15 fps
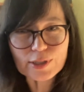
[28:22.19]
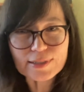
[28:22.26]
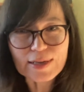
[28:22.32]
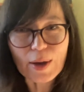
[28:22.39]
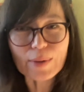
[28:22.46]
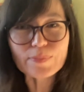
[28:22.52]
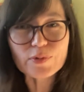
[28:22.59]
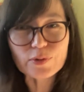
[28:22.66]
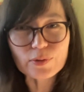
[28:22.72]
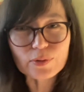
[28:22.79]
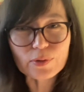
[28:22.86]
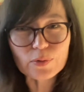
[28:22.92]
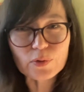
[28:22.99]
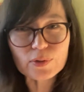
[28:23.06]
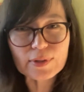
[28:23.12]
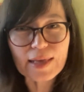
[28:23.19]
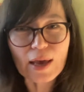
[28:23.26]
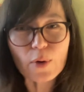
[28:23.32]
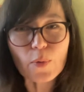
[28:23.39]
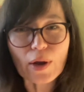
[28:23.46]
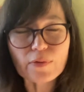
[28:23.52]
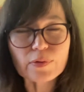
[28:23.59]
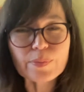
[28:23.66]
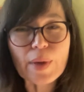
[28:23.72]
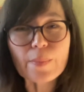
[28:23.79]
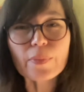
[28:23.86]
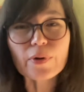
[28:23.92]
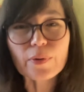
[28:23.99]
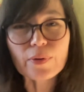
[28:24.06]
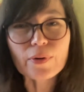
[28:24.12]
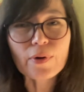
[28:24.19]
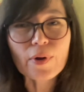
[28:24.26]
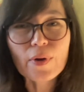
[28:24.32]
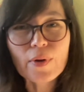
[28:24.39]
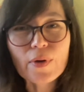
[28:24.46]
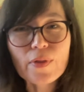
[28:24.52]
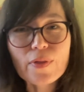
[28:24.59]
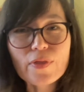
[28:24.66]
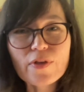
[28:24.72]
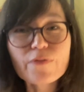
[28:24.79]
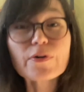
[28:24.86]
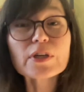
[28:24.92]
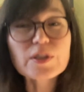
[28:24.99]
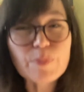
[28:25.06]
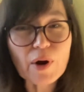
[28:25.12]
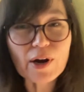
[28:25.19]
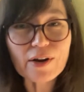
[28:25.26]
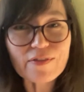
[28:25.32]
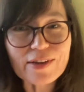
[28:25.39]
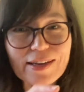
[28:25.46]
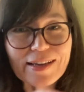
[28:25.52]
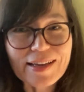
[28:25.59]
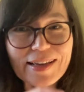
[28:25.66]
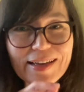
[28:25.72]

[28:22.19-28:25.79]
Because now I can't quite remember the first part of it.